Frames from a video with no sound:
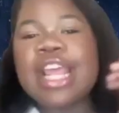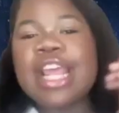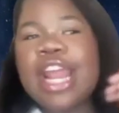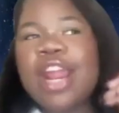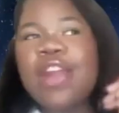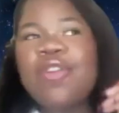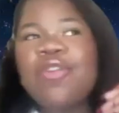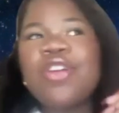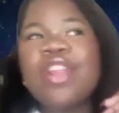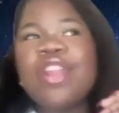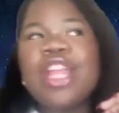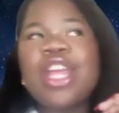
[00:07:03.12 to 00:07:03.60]
then I
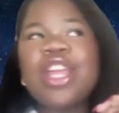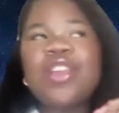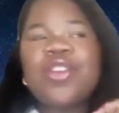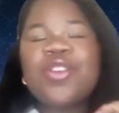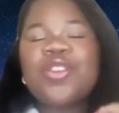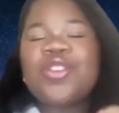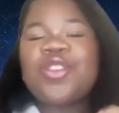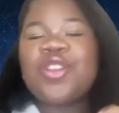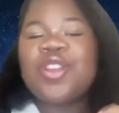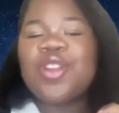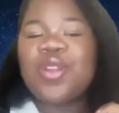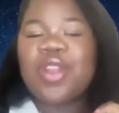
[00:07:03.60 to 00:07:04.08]
really
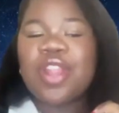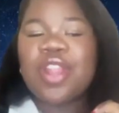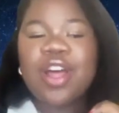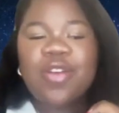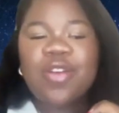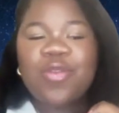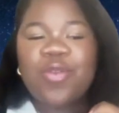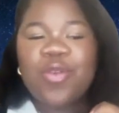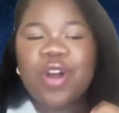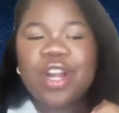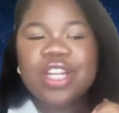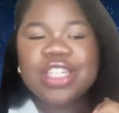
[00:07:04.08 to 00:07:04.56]
used to
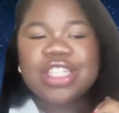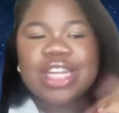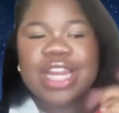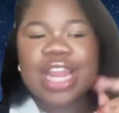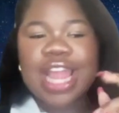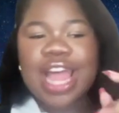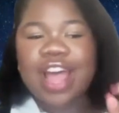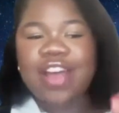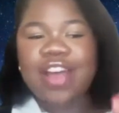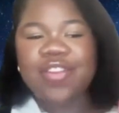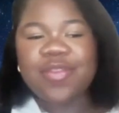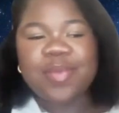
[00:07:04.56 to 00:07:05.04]
love watching
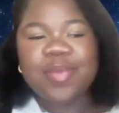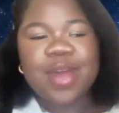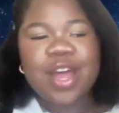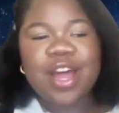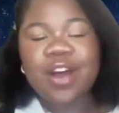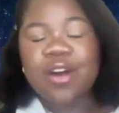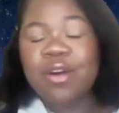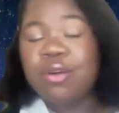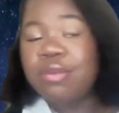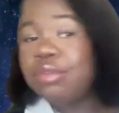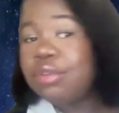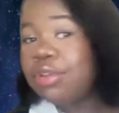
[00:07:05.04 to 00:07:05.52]

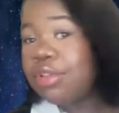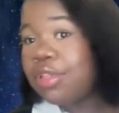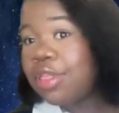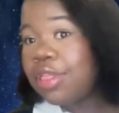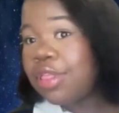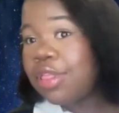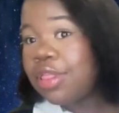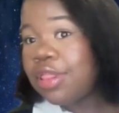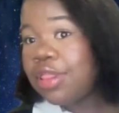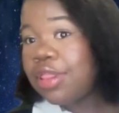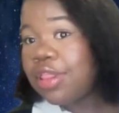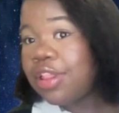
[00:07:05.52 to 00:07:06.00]
Aphmau.
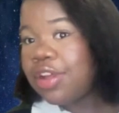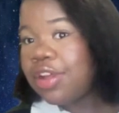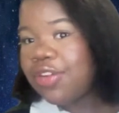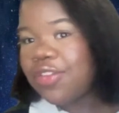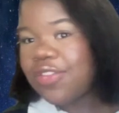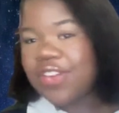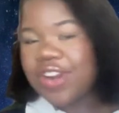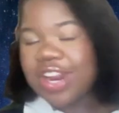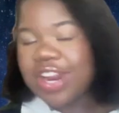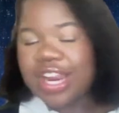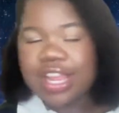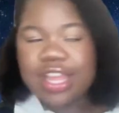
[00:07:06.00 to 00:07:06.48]

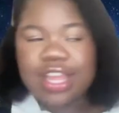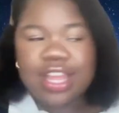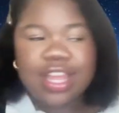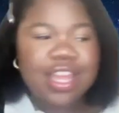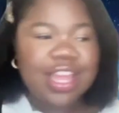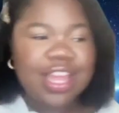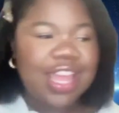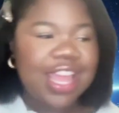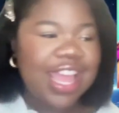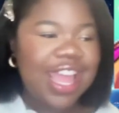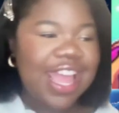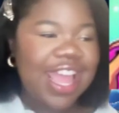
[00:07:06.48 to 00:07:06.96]
Right.
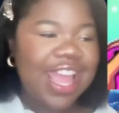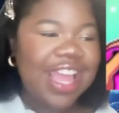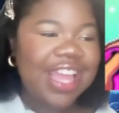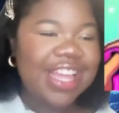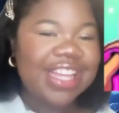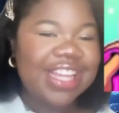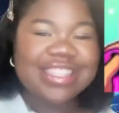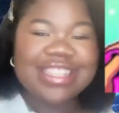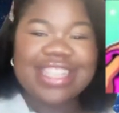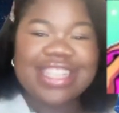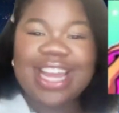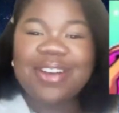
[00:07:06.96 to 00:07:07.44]

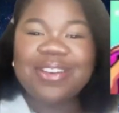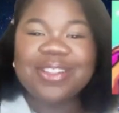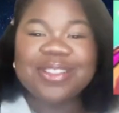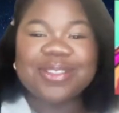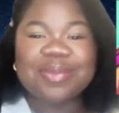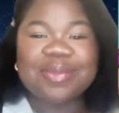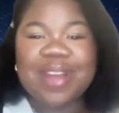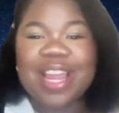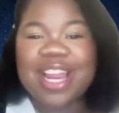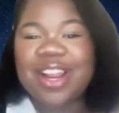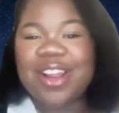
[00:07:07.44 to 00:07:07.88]
That was my